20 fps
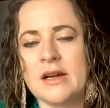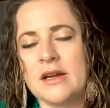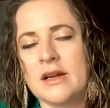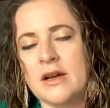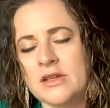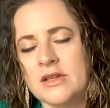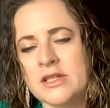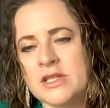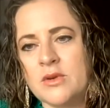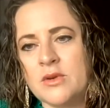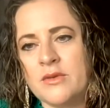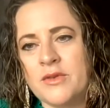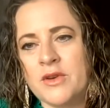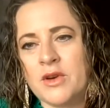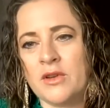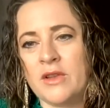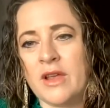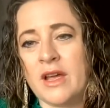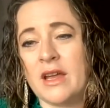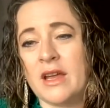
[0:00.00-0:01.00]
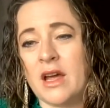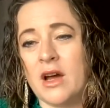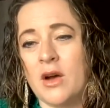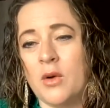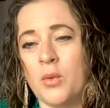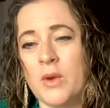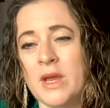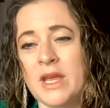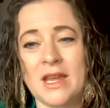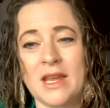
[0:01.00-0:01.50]
Also, if you're like a
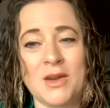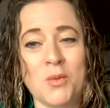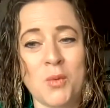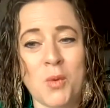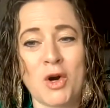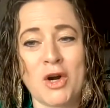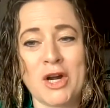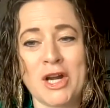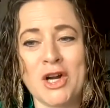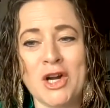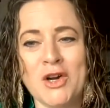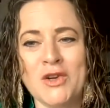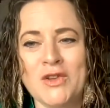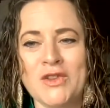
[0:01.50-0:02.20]
weekend warrior,